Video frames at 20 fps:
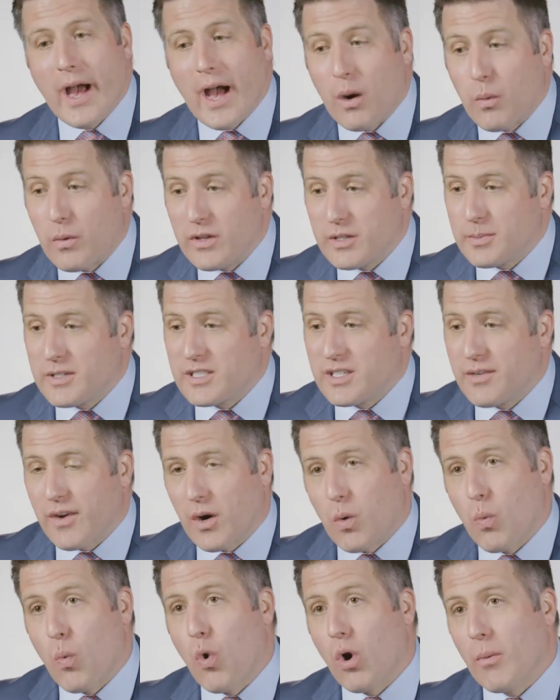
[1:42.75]
uh, with
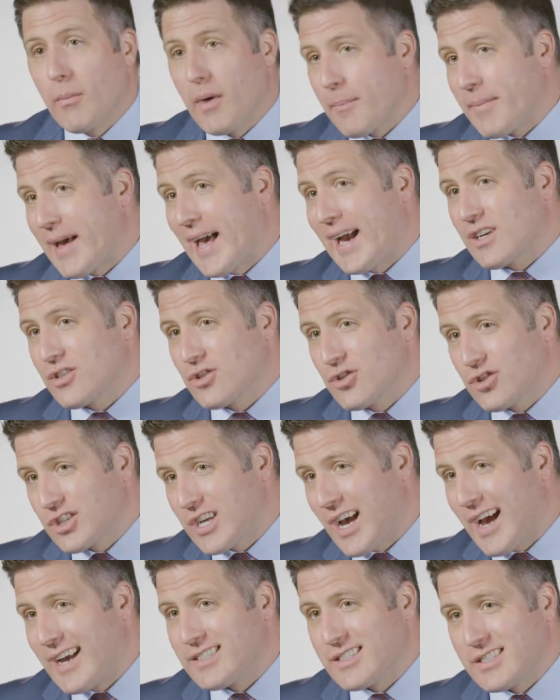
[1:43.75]
specific warm-up
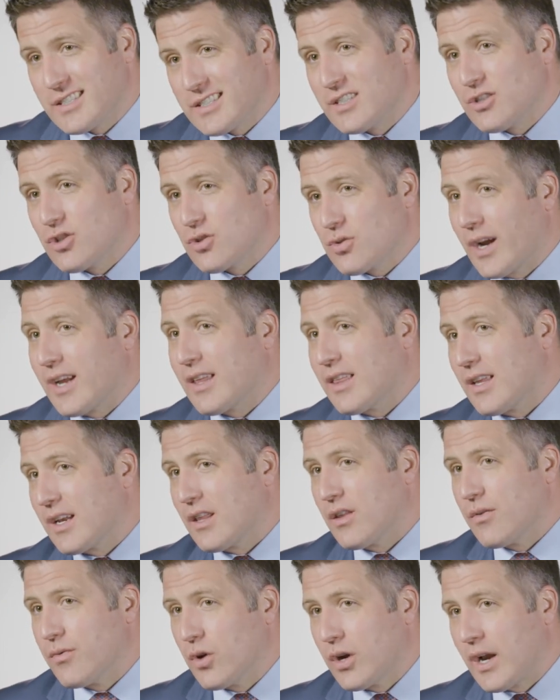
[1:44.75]
exercises and
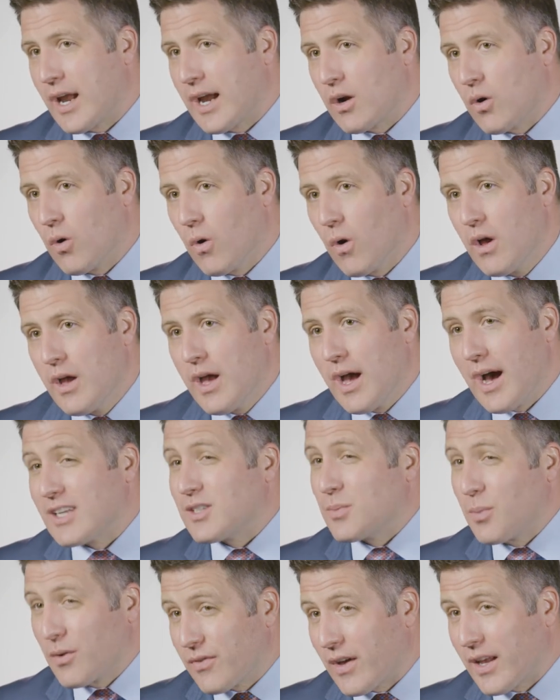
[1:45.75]
strengthening the foot and ankle uh,
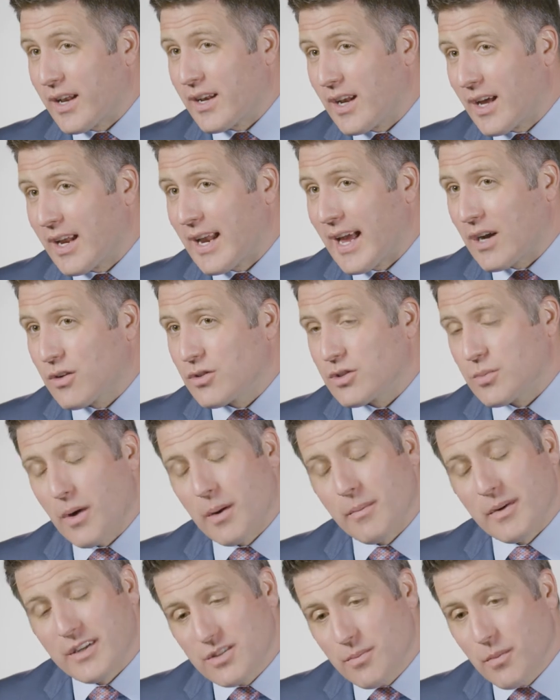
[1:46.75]
to prevent an ankle
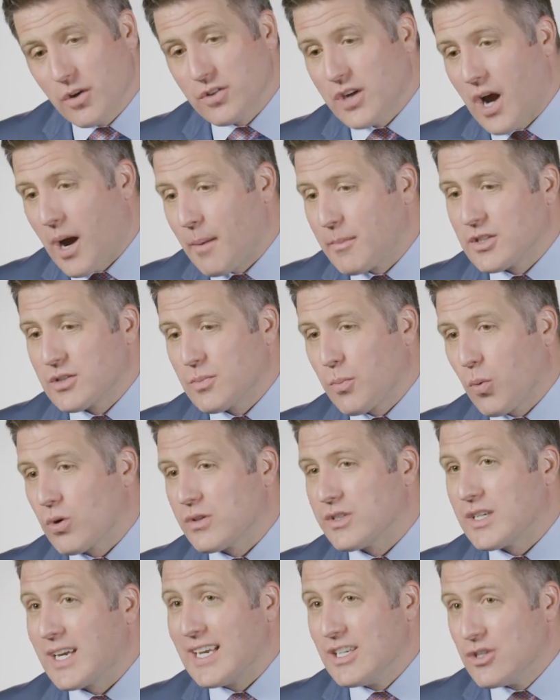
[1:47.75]
sprain. But it's the most common
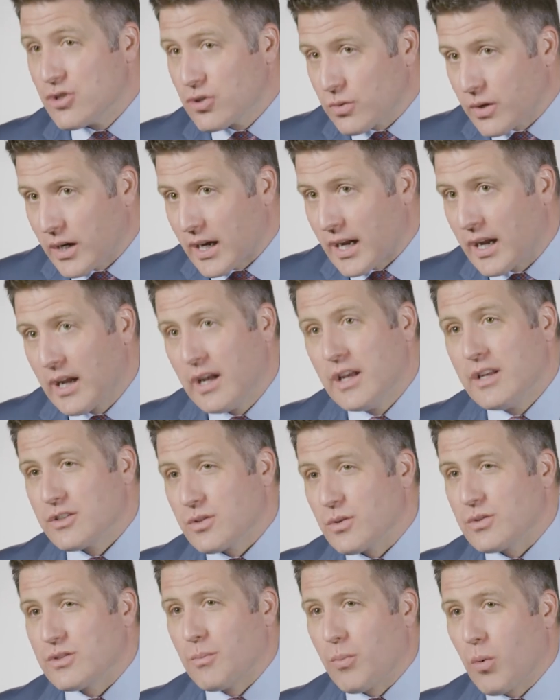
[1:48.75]
sports injury,
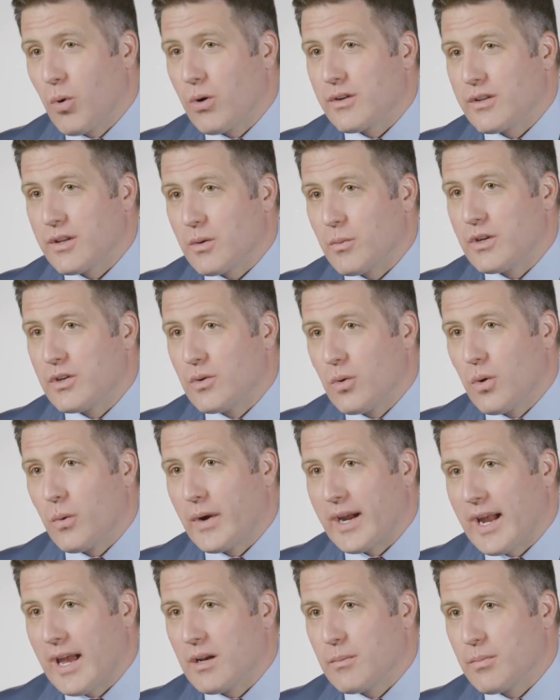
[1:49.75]
so it's important that we do what
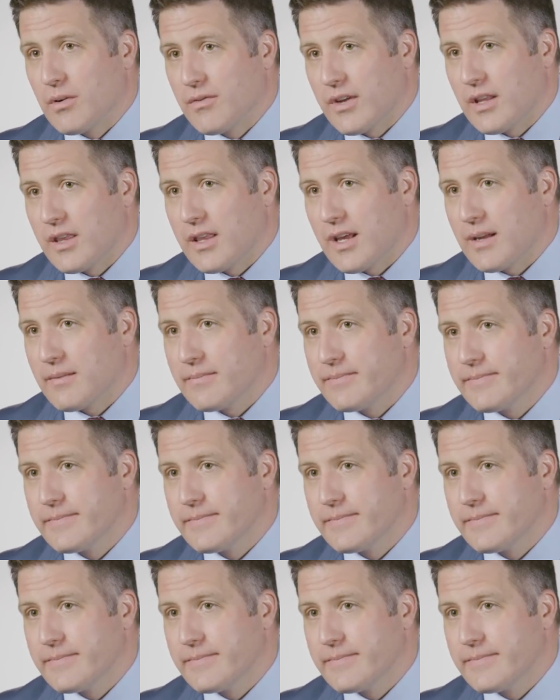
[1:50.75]
we can to prevent that.